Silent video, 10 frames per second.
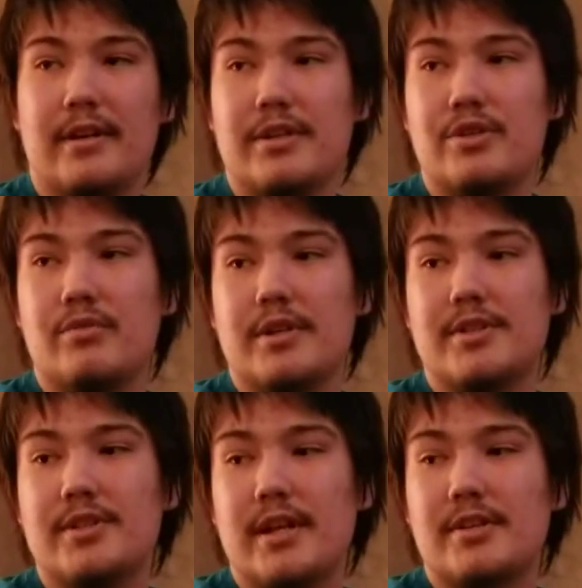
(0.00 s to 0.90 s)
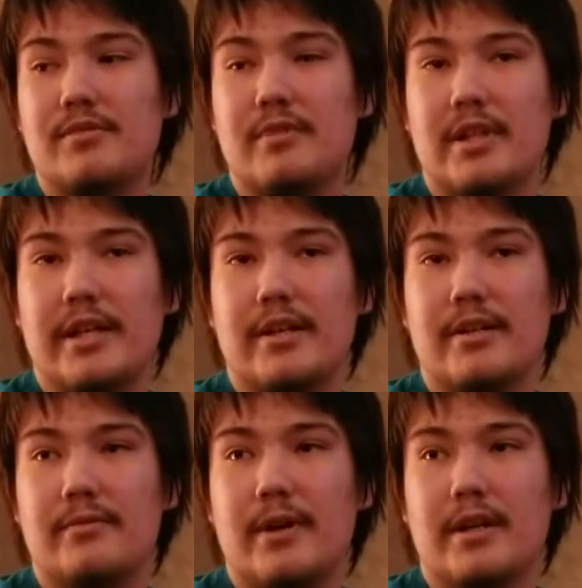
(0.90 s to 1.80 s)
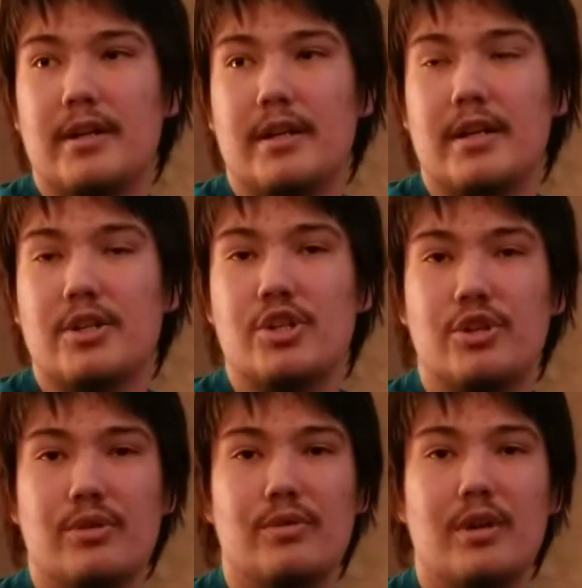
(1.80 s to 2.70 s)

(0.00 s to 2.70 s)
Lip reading: into a sex related fucking issue.